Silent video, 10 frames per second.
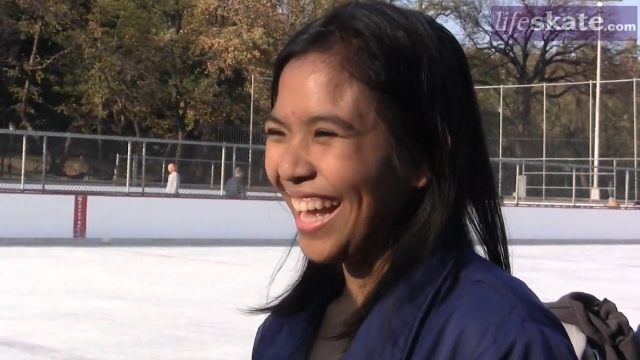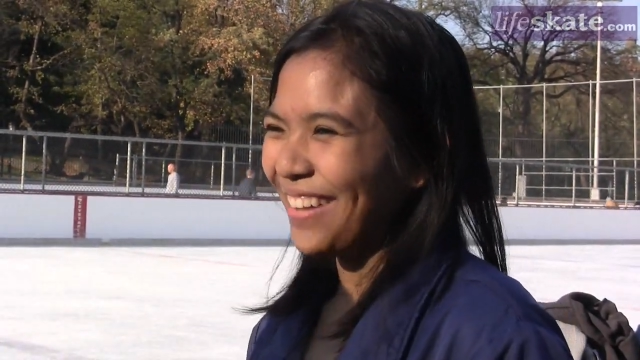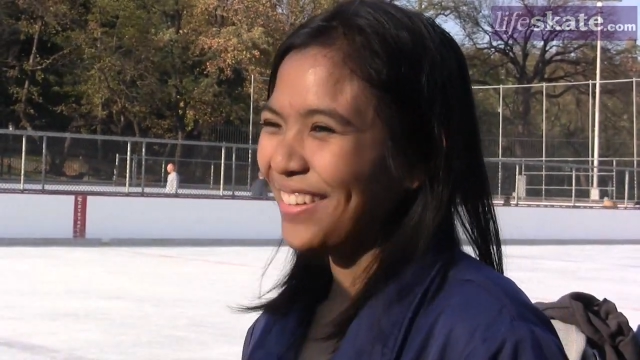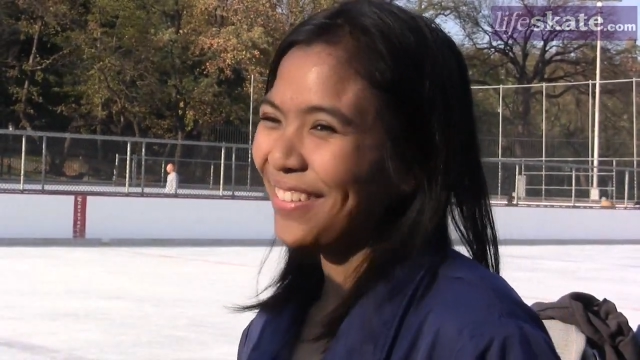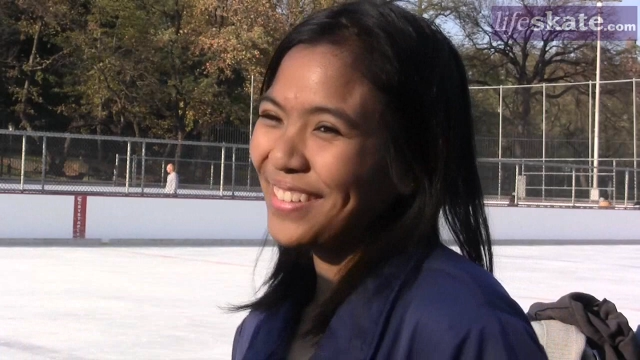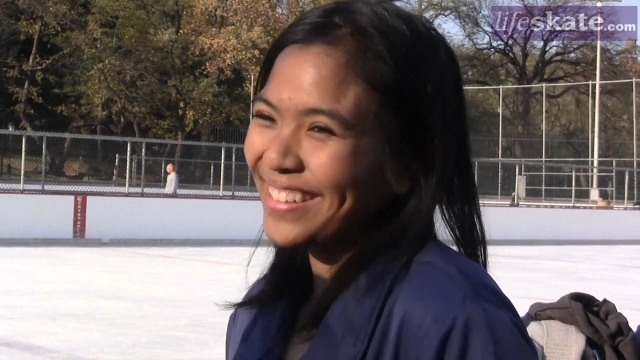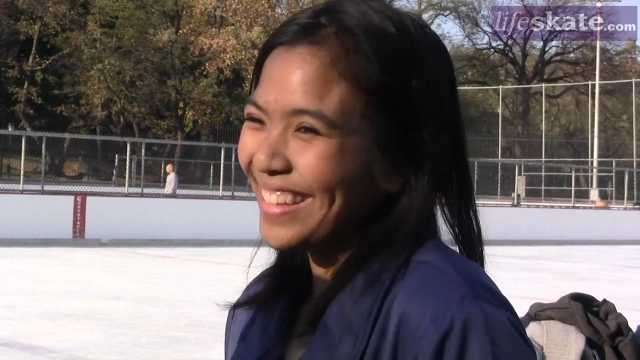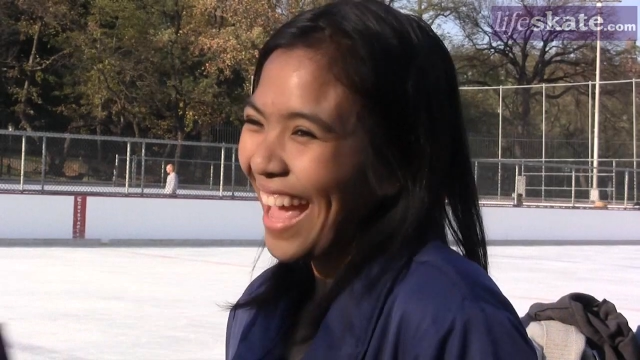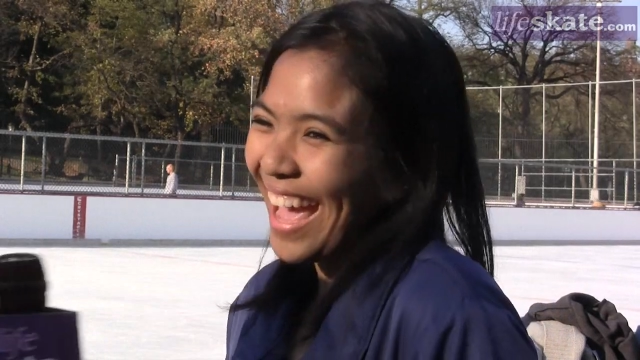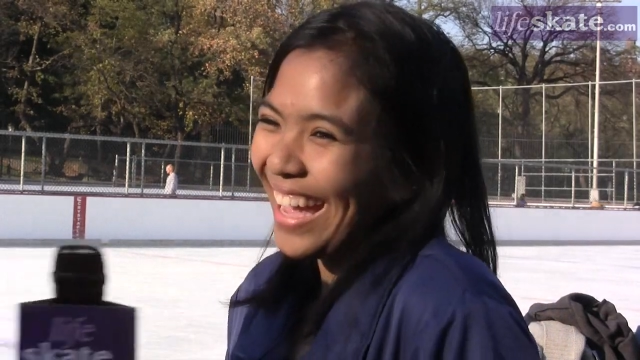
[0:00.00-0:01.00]
Yeah. I'm just
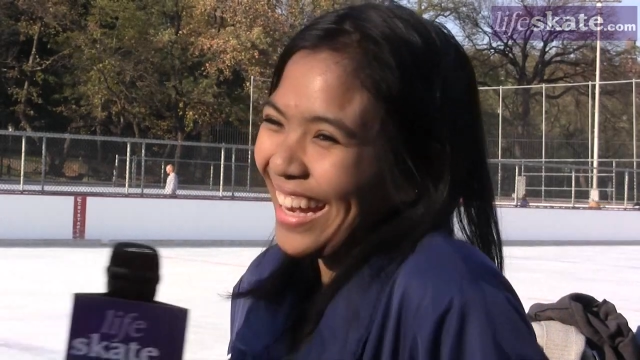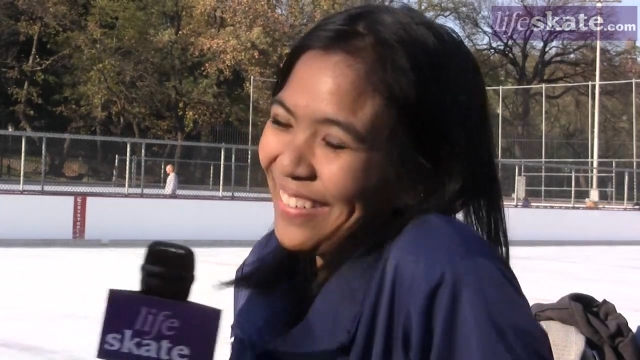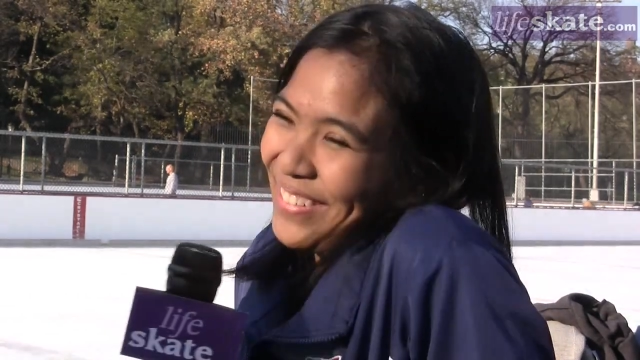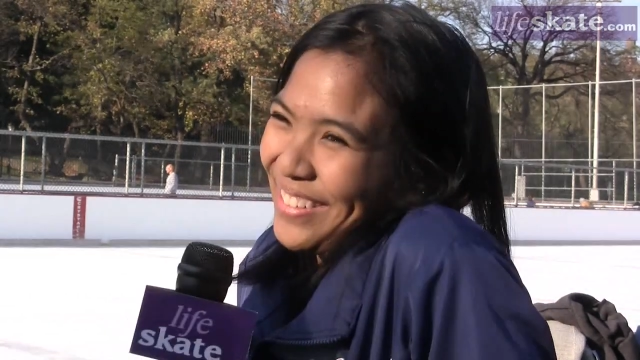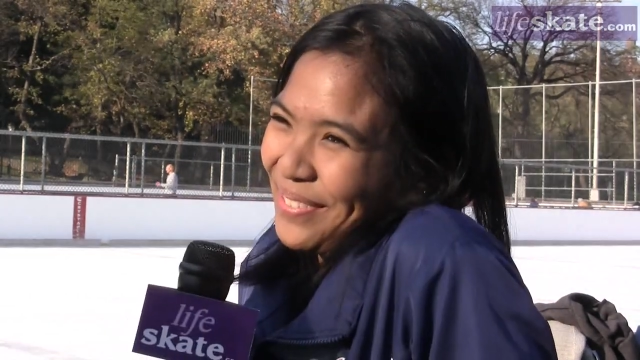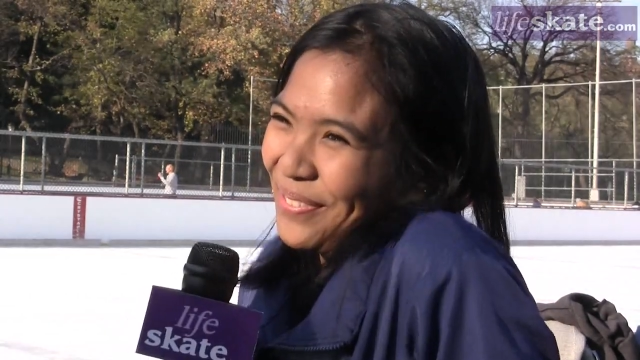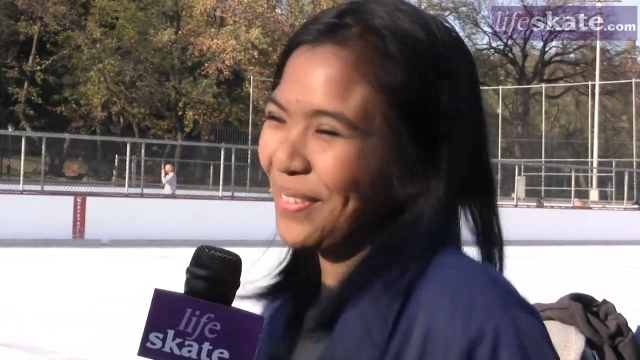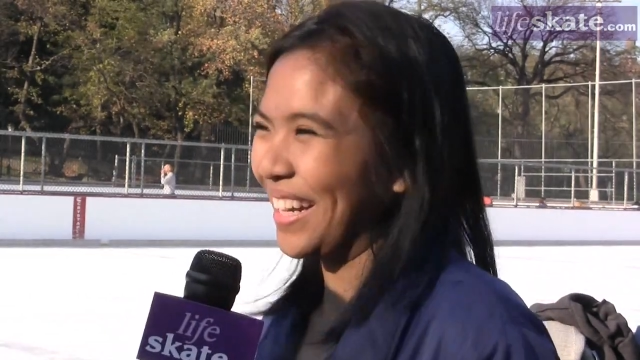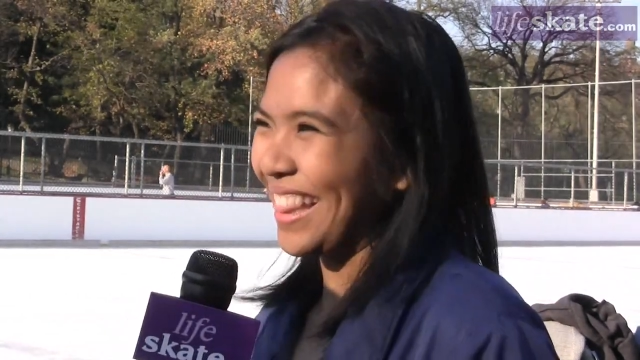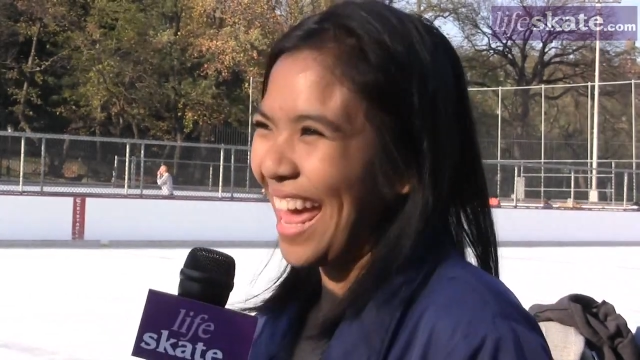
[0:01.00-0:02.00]
saying. I'm just
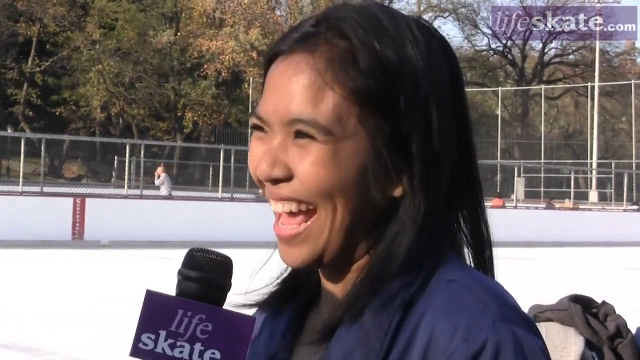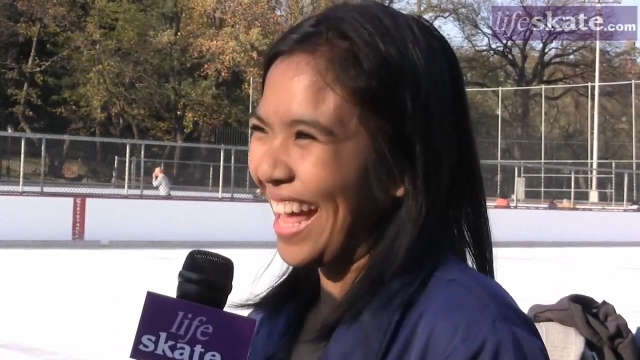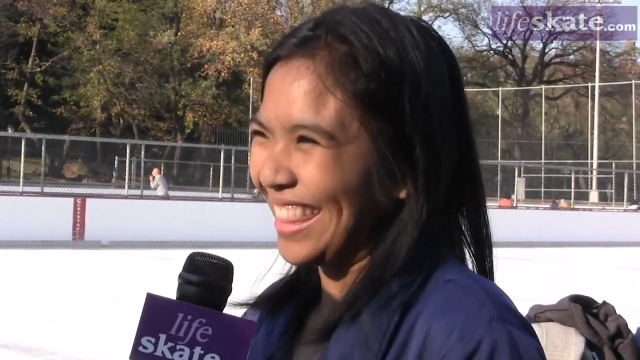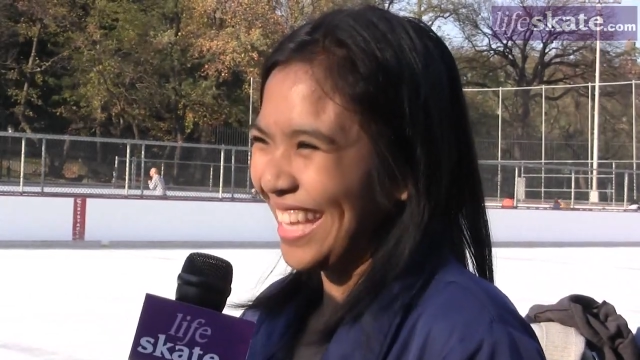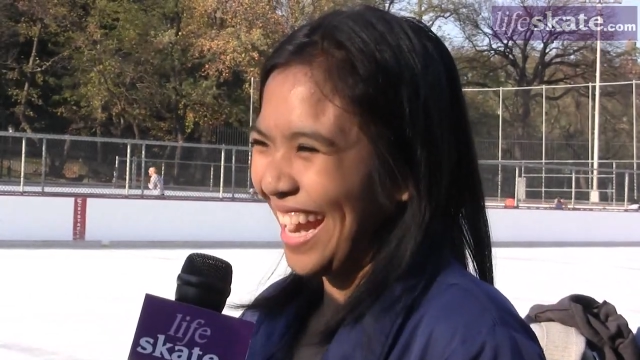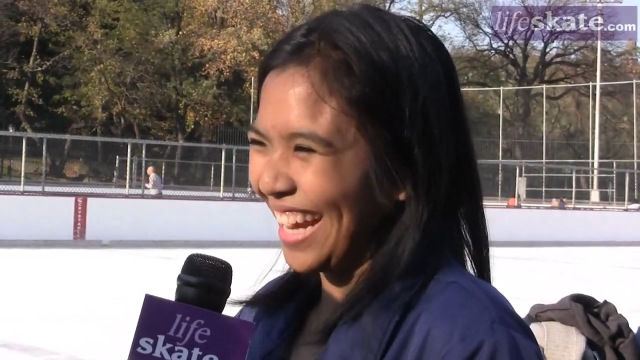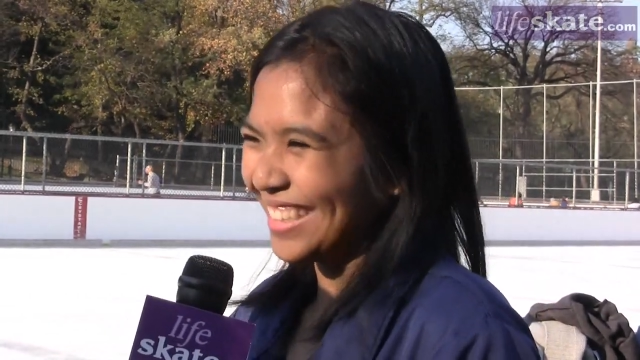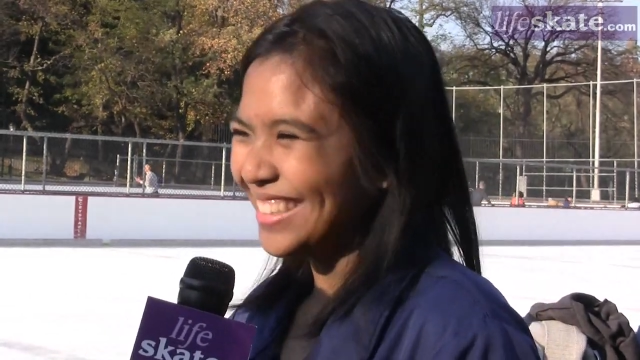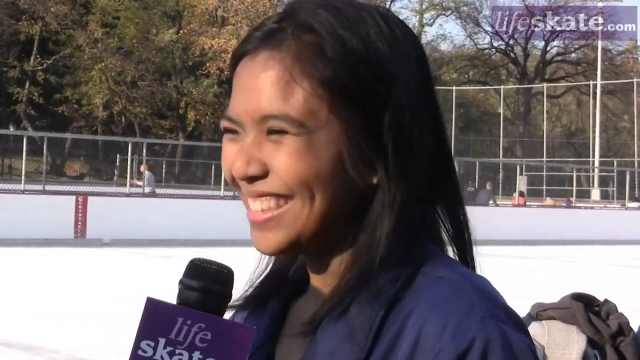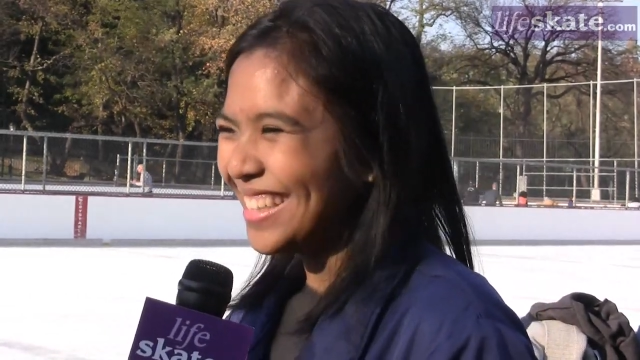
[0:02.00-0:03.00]
putting that out
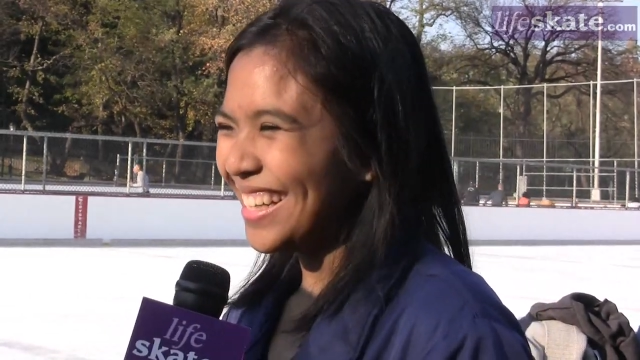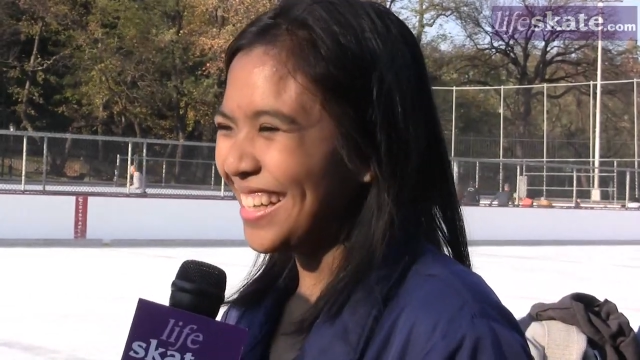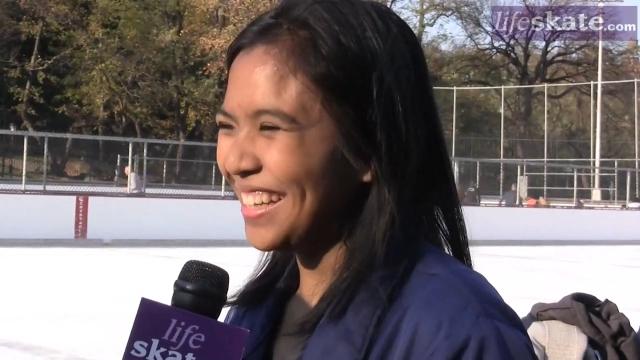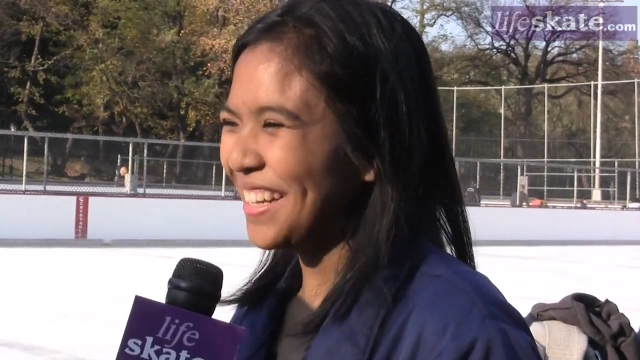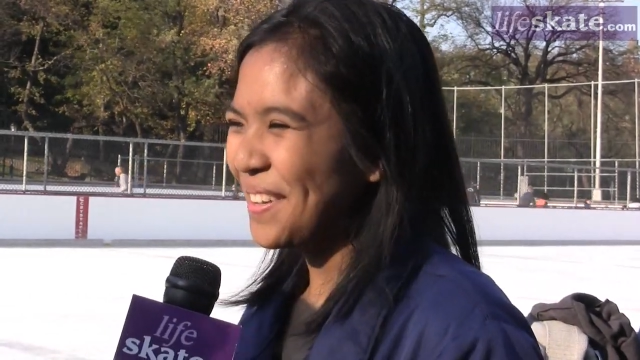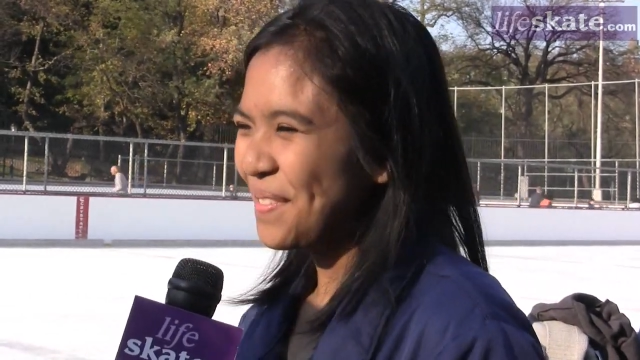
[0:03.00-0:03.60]
there.